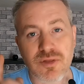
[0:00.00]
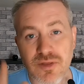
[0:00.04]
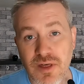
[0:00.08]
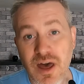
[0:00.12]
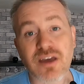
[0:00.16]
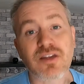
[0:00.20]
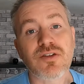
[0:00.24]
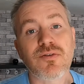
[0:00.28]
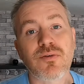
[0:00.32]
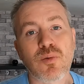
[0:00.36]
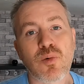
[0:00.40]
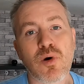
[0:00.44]

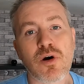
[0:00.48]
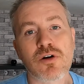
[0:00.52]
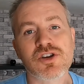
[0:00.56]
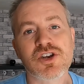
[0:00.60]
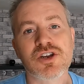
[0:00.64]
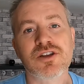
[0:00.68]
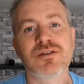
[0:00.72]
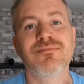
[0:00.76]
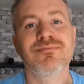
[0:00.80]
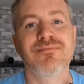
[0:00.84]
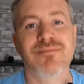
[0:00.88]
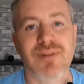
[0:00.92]
Thanks for
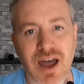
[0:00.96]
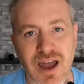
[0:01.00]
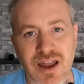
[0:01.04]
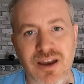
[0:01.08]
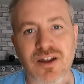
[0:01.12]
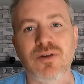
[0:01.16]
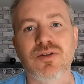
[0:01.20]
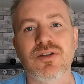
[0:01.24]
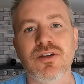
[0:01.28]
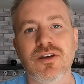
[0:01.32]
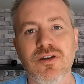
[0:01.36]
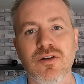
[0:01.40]
watching, and
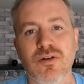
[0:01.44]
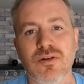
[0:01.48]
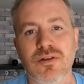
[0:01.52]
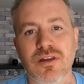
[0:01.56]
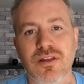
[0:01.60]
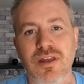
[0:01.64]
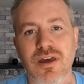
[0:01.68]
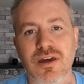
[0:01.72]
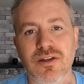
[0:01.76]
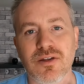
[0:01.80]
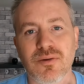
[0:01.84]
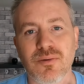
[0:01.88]
I'll see you on
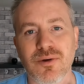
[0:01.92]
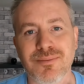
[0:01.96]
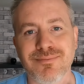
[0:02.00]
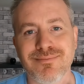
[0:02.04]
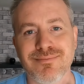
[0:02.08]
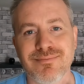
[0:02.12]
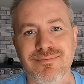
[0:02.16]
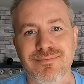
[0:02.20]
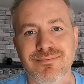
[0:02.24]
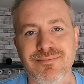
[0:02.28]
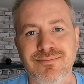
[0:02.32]
the next one.